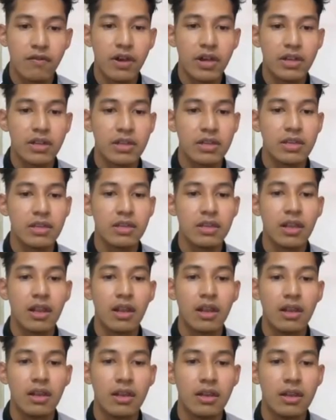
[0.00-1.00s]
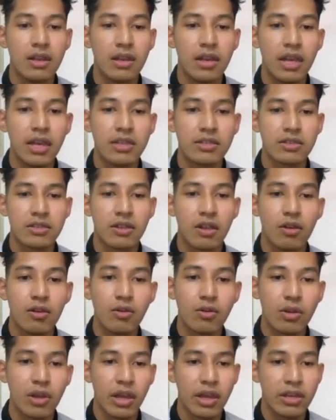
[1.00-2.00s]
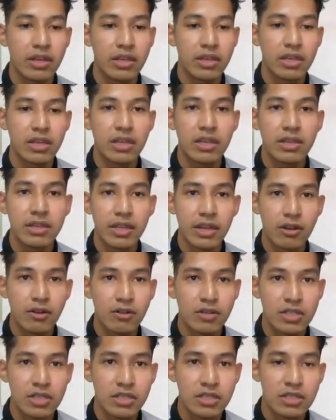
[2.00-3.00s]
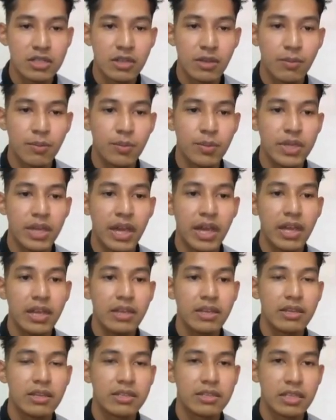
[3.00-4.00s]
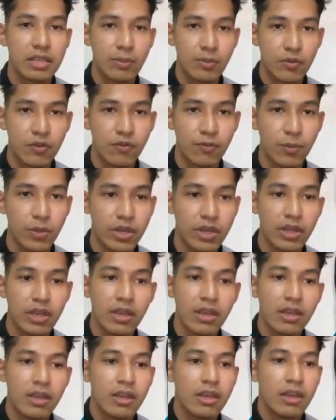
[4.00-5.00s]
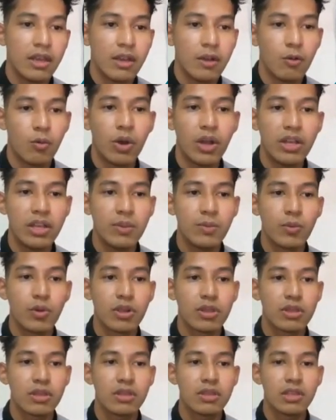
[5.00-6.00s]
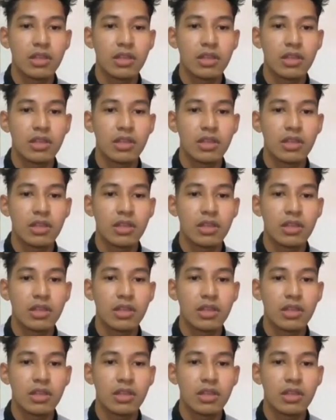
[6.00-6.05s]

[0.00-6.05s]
Finally, let's look at the key technologies behind this improvement. One important